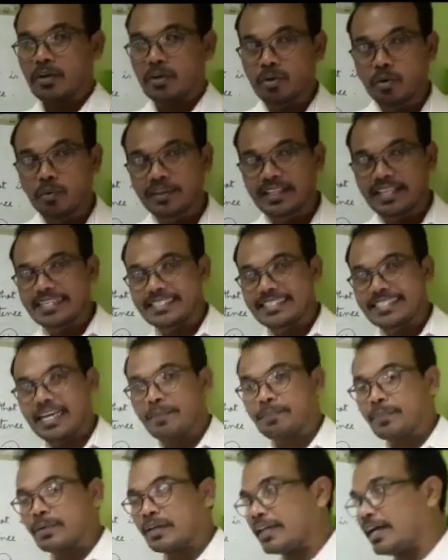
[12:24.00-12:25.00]
Come on, go with
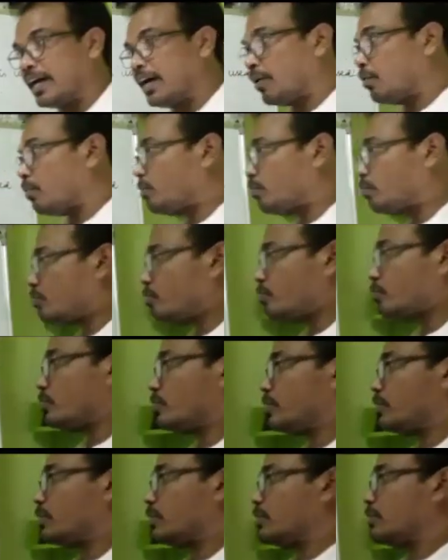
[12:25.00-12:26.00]
example now.
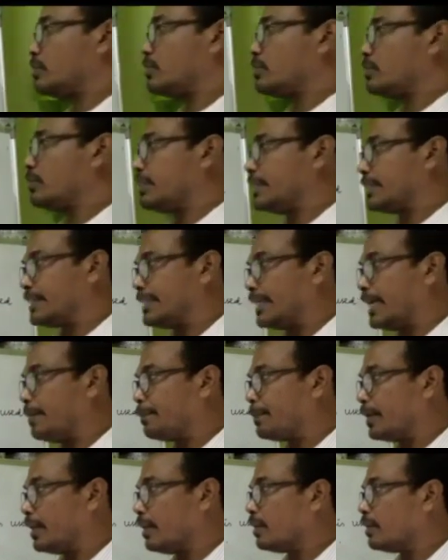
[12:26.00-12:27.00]

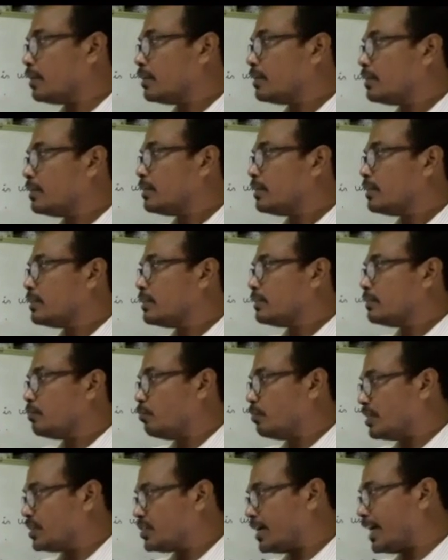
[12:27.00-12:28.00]
Example,
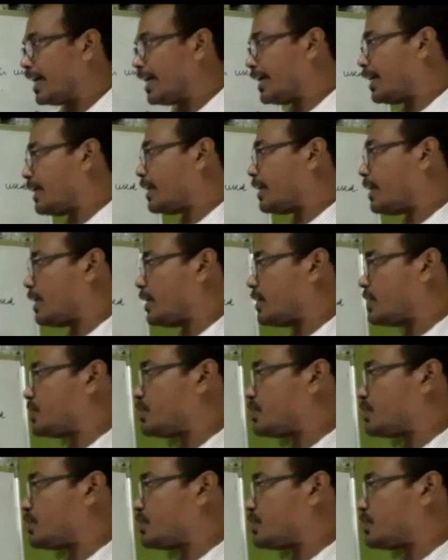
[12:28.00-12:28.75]
Vijay